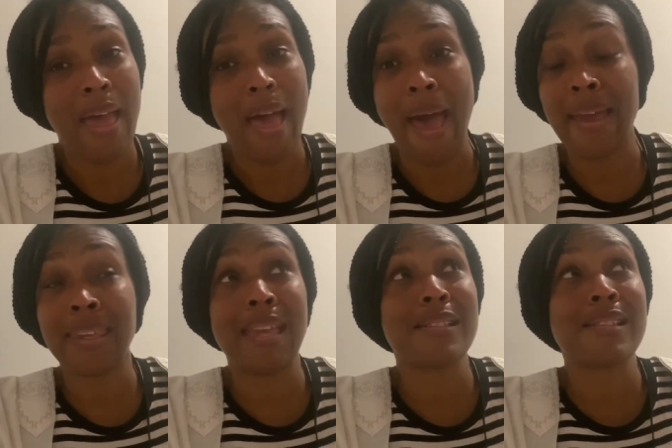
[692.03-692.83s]
I
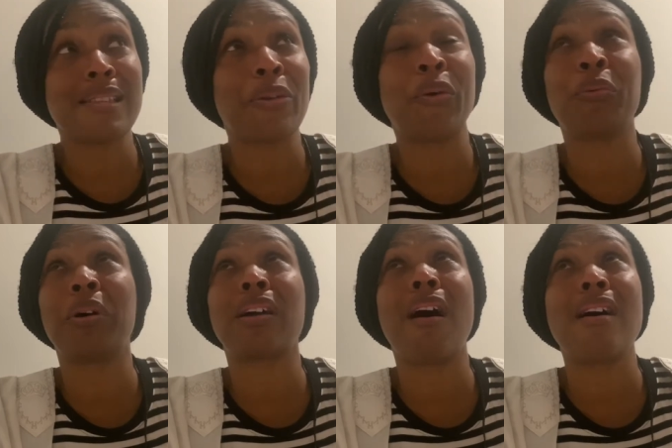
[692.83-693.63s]
can't sit on what
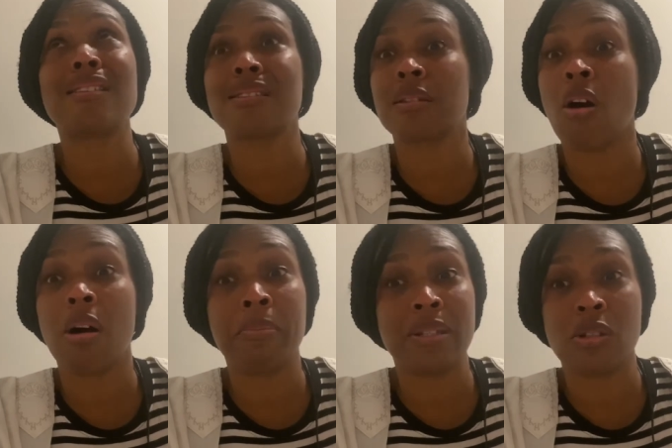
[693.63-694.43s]
God has called
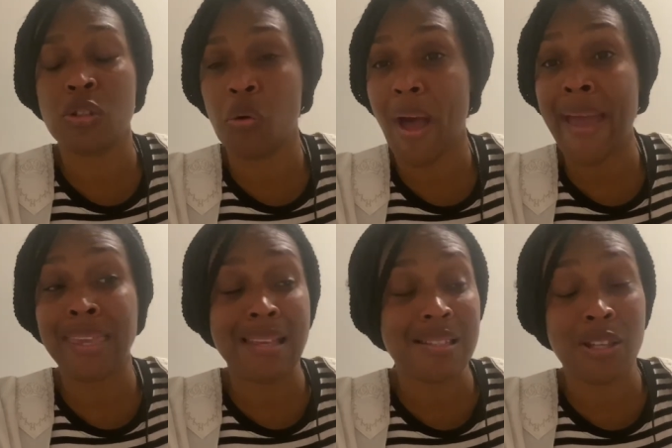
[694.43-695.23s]
me to do. I
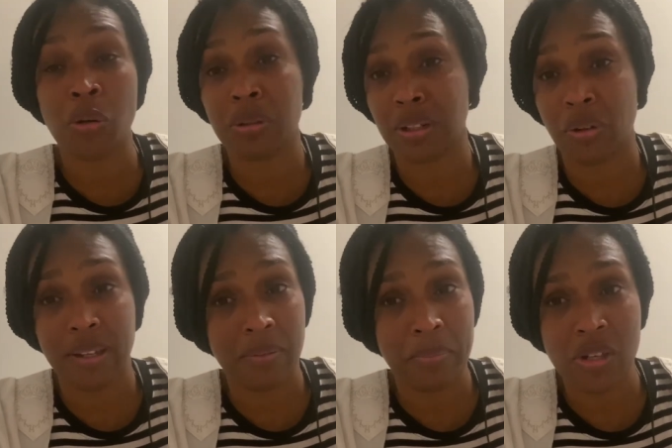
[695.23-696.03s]
can't sit on the Great
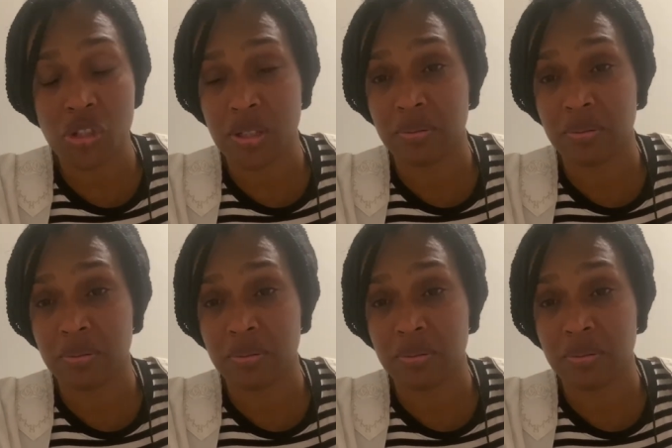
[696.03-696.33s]
Commission.